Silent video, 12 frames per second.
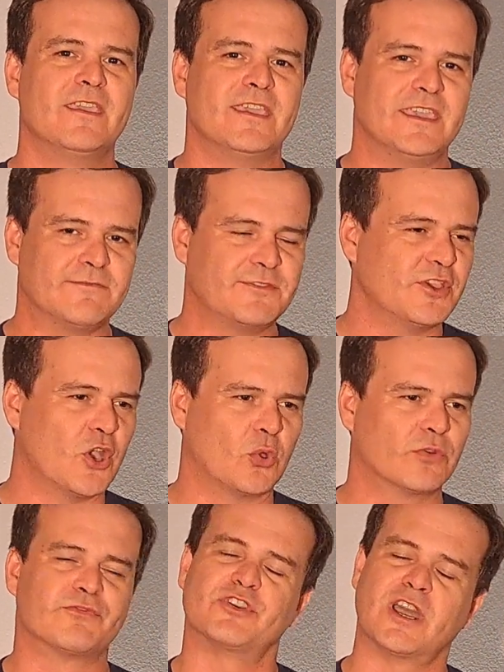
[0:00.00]
If the
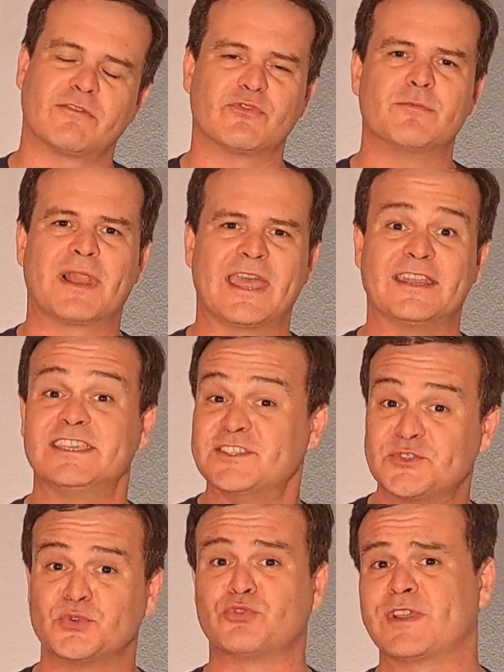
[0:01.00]
goal of recovery planning
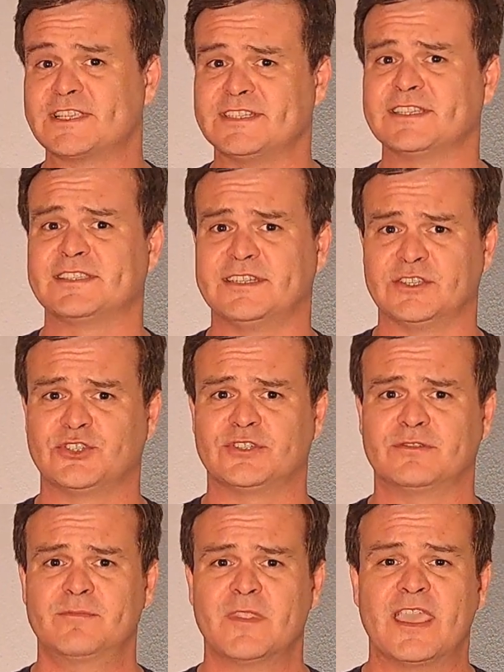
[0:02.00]
is to arrest
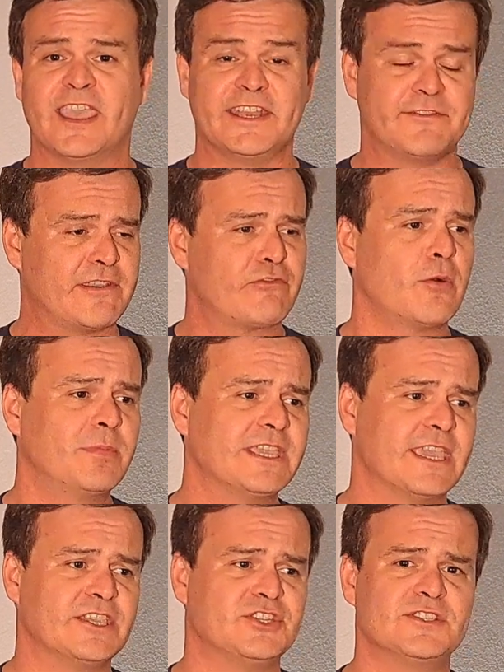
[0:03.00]
extinction, and if our
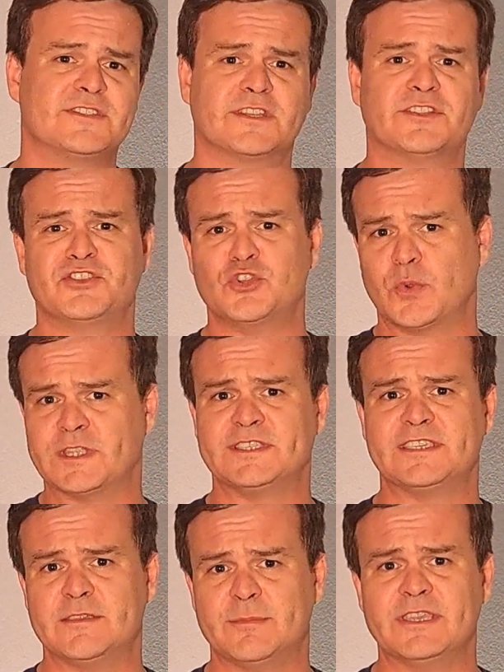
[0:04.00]
obligations under the
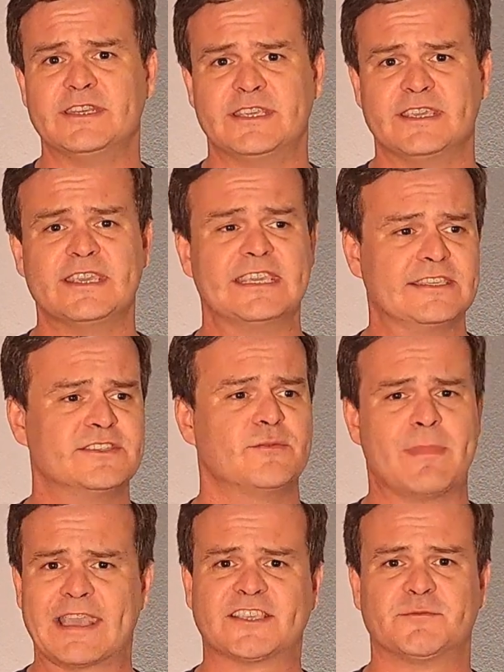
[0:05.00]
UNCBD is to
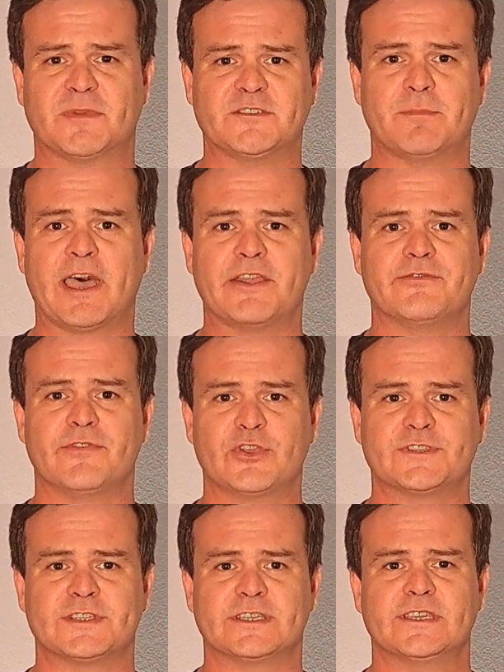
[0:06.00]
maximise
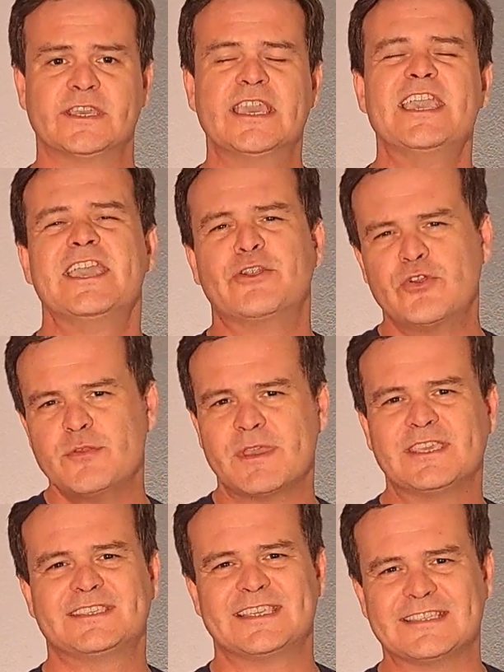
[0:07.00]
biodiversity, it only
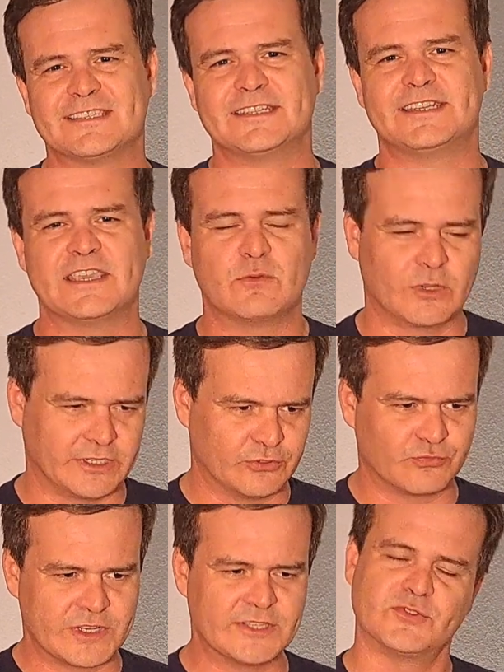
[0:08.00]
makes sense to take what
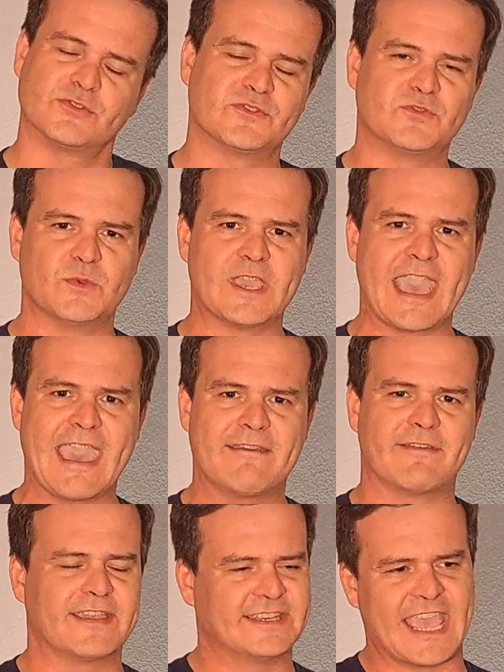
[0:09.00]
little resources we
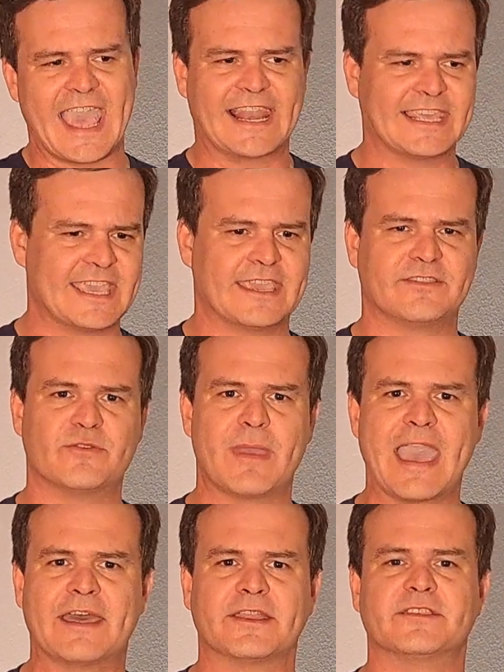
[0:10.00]
have and to allocate them
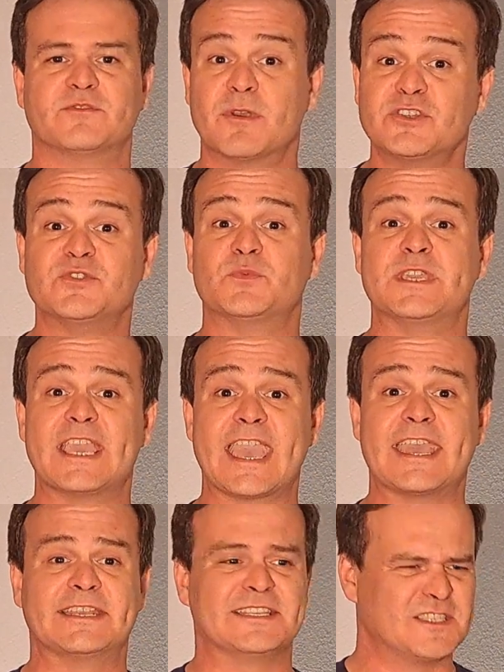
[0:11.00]
out as much as we
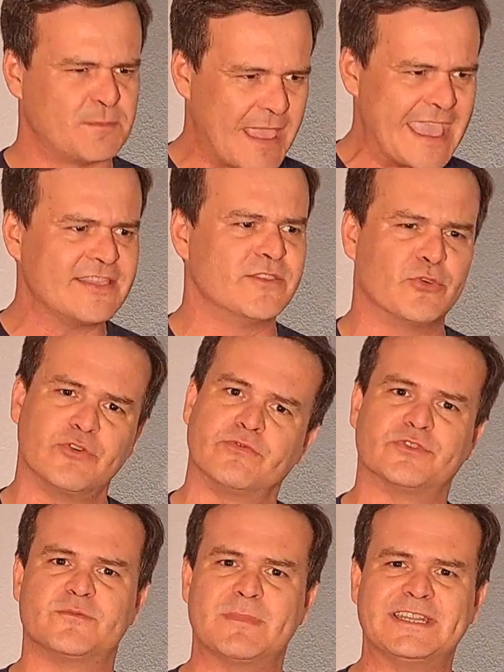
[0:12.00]
can, expand them
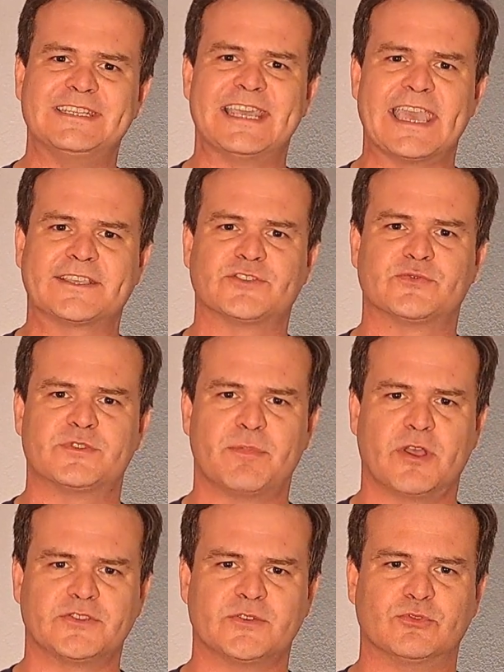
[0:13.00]
over as many taxa as
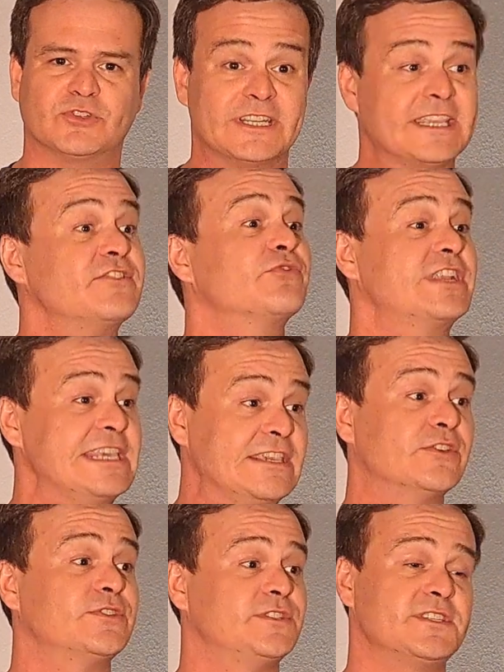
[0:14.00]
possible in either an
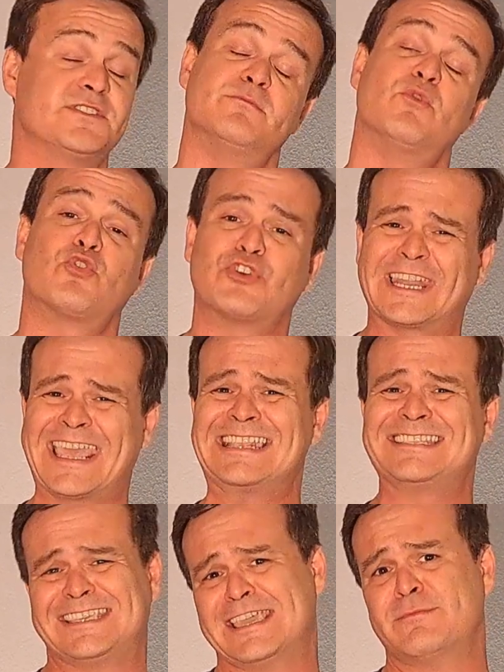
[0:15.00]
ecosystem or a
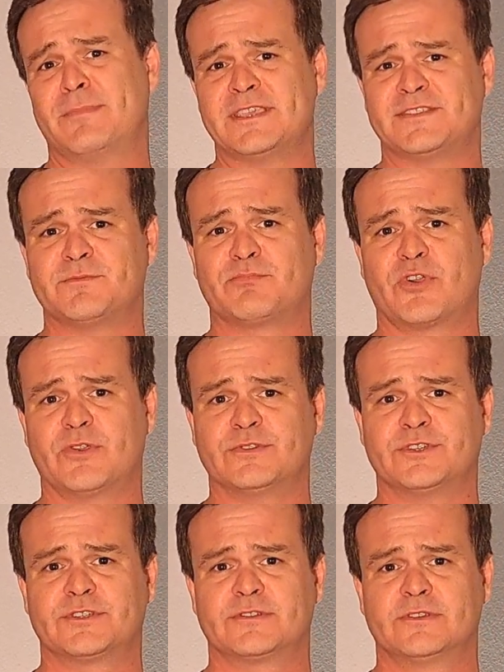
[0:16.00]
landscape-based
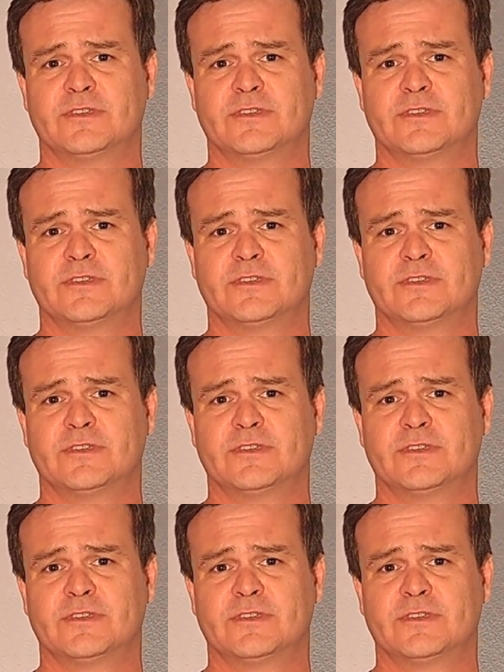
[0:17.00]
approach.